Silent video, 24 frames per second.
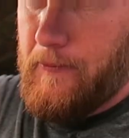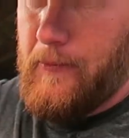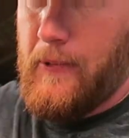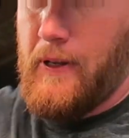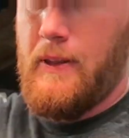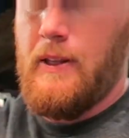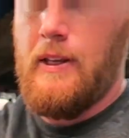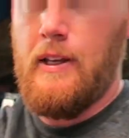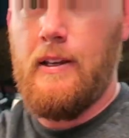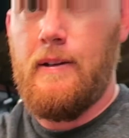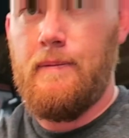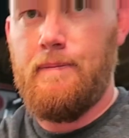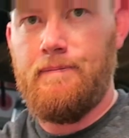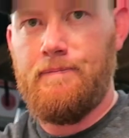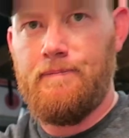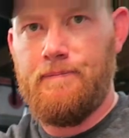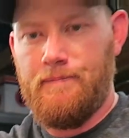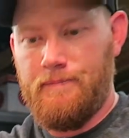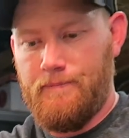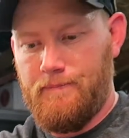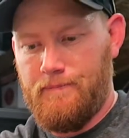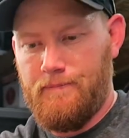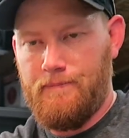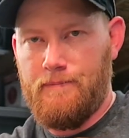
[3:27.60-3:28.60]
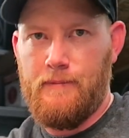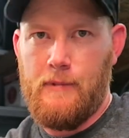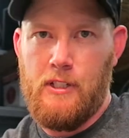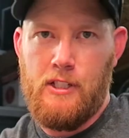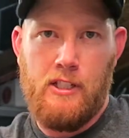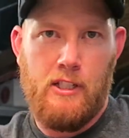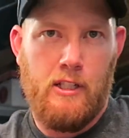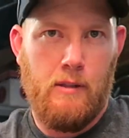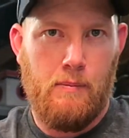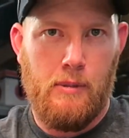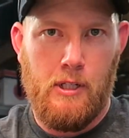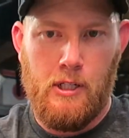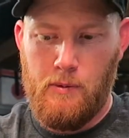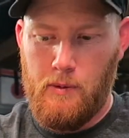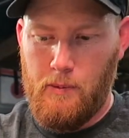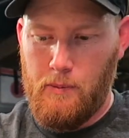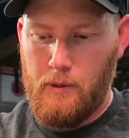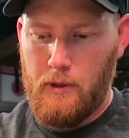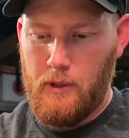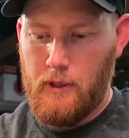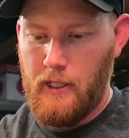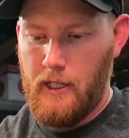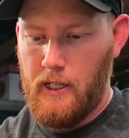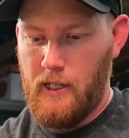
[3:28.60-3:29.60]
And then this is the piece we
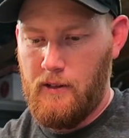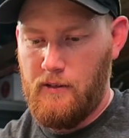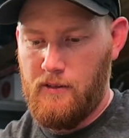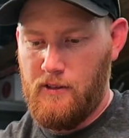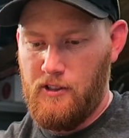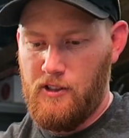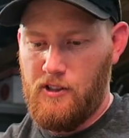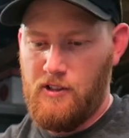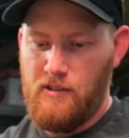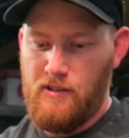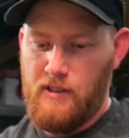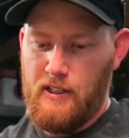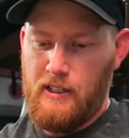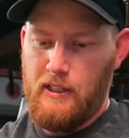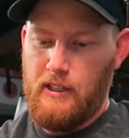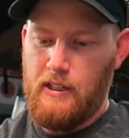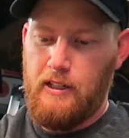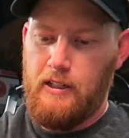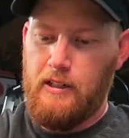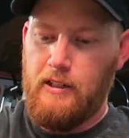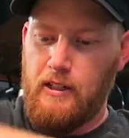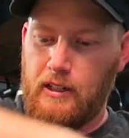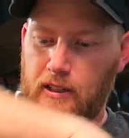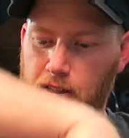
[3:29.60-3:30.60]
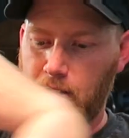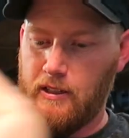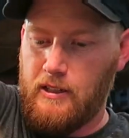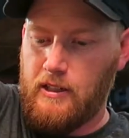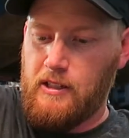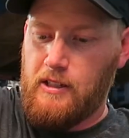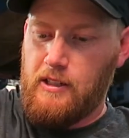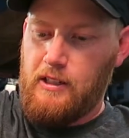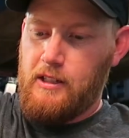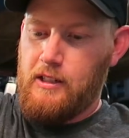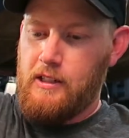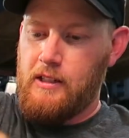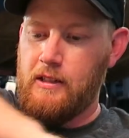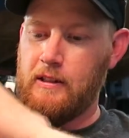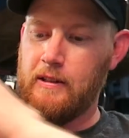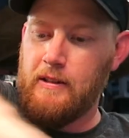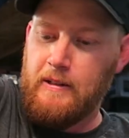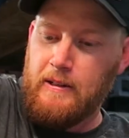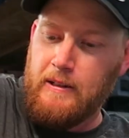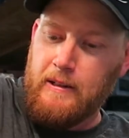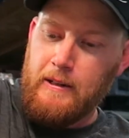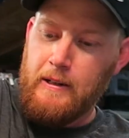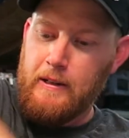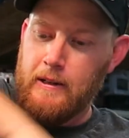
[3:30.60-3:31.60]
pulled out. Stick it in here like this. Just,
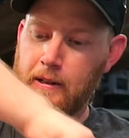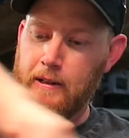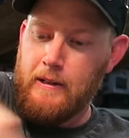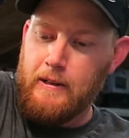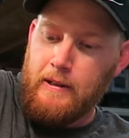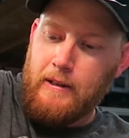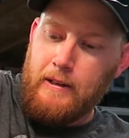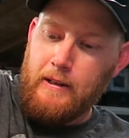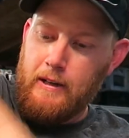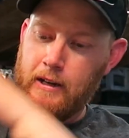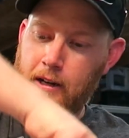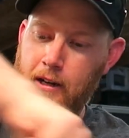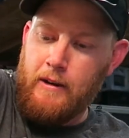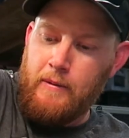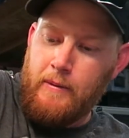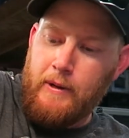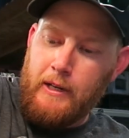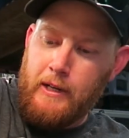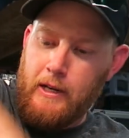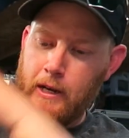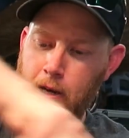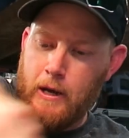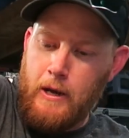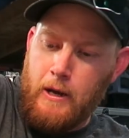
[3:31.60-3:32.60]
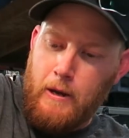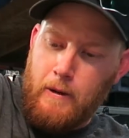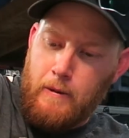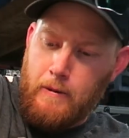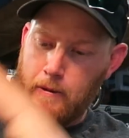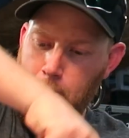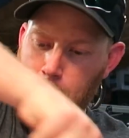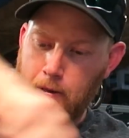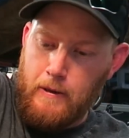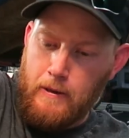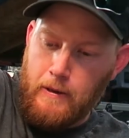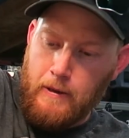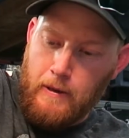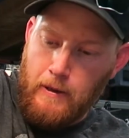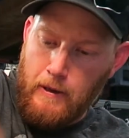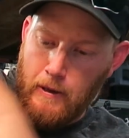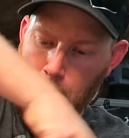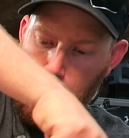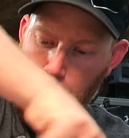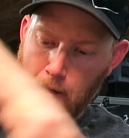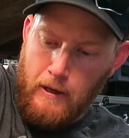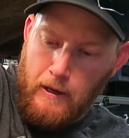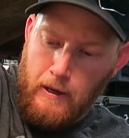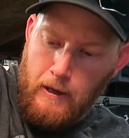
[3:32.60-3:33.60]
there we go.
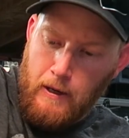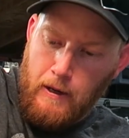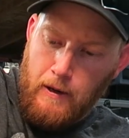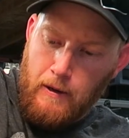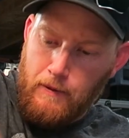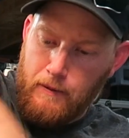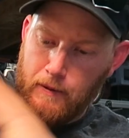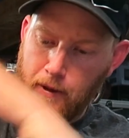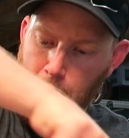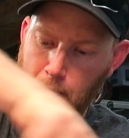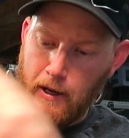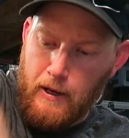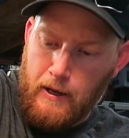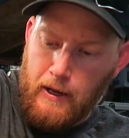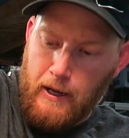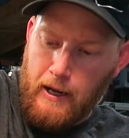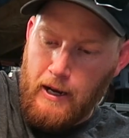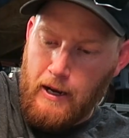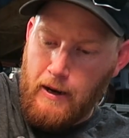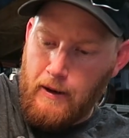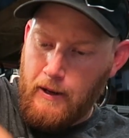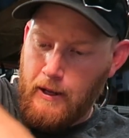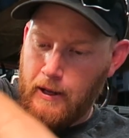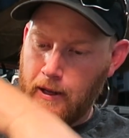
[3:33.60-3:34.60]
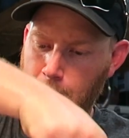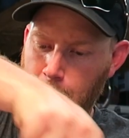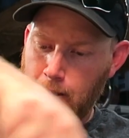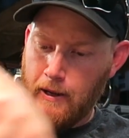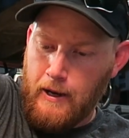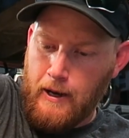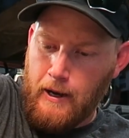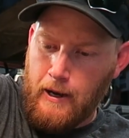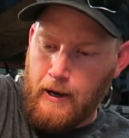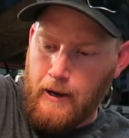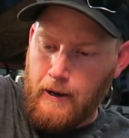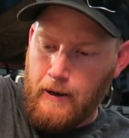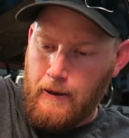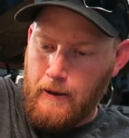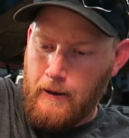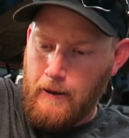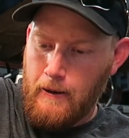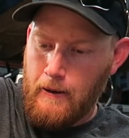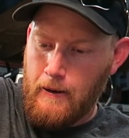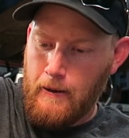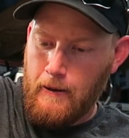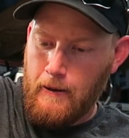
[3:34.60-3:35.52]
Thread her down in there.